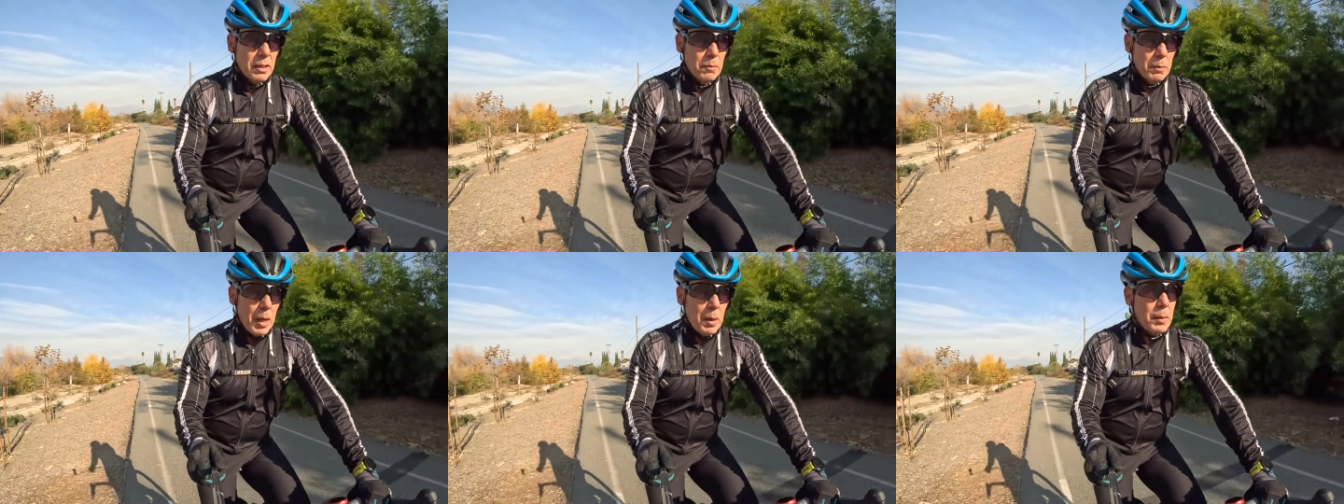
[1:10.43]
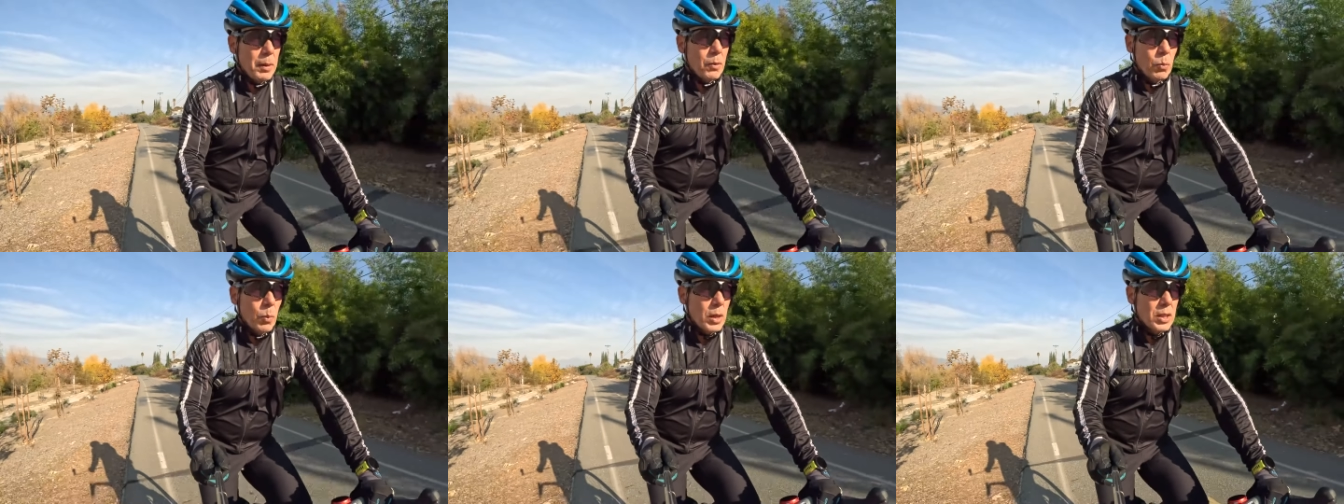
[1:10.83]
maybe
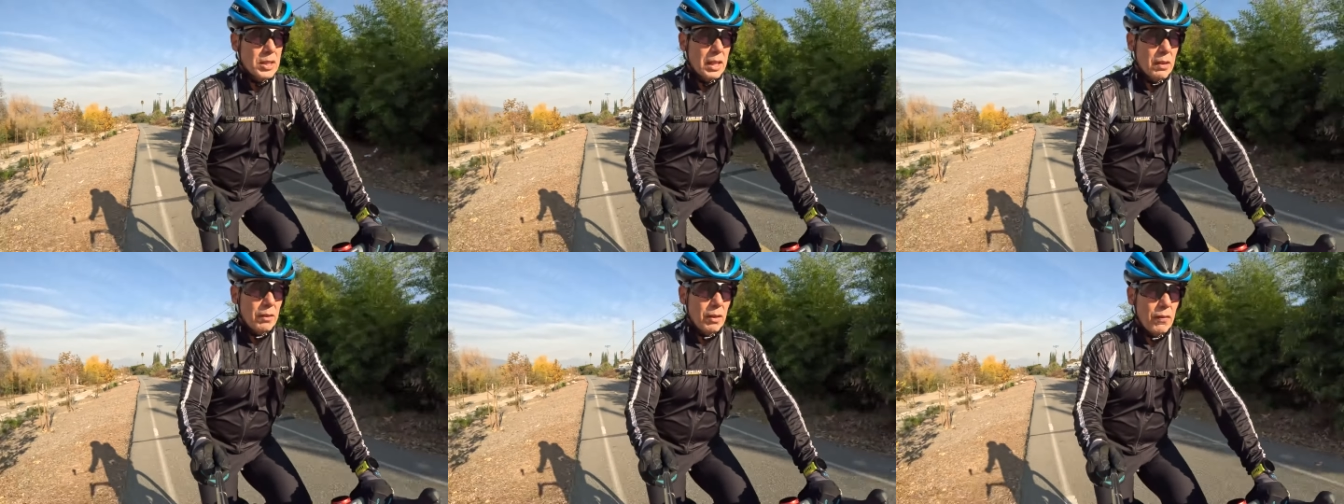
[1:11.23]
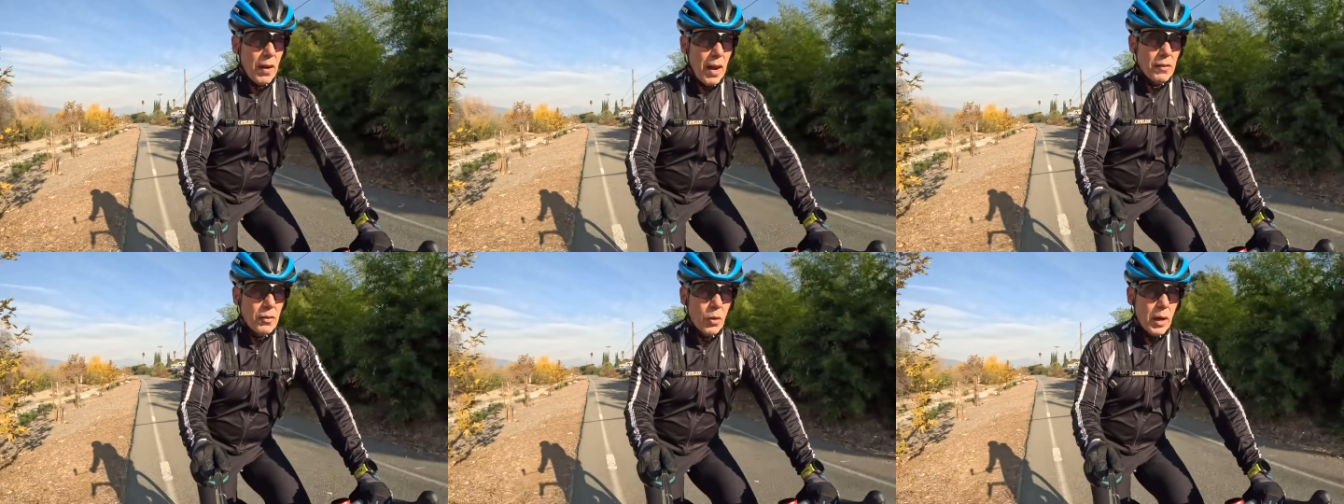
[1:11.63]

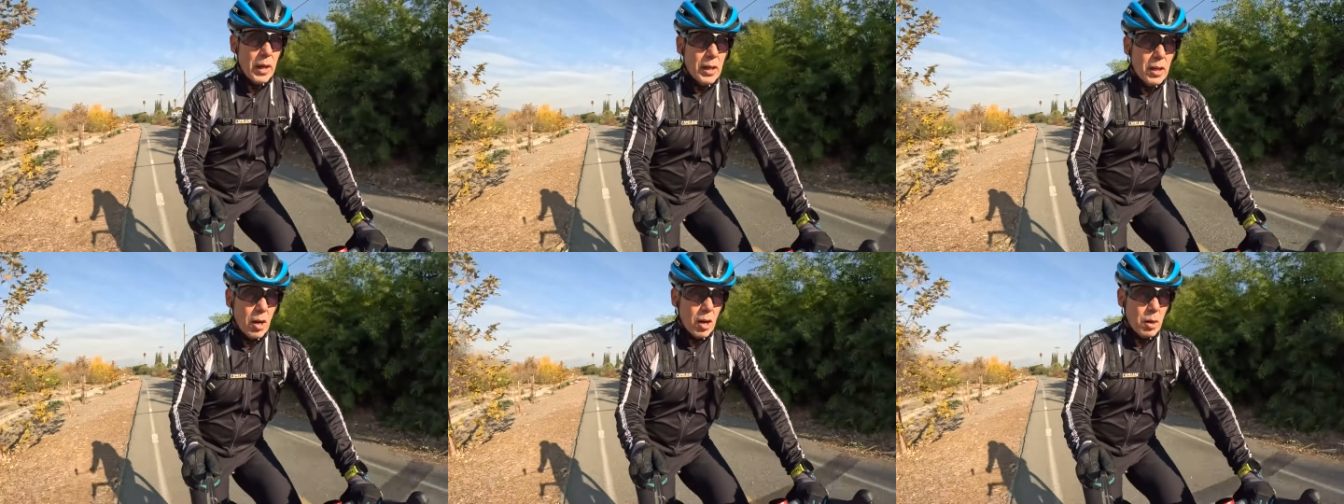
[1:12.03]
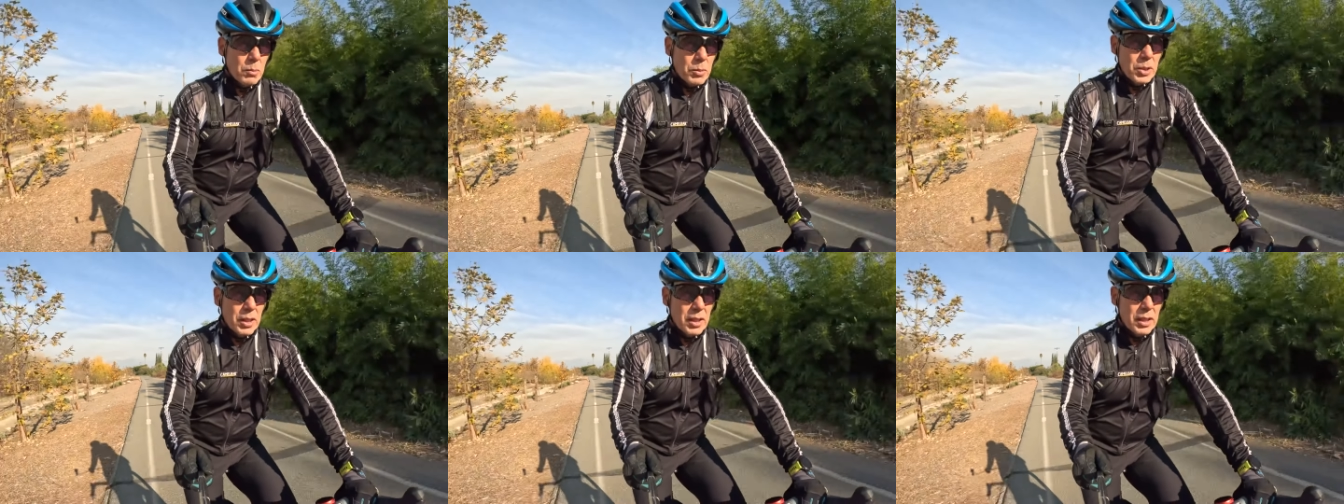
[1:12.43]
175 crank arms,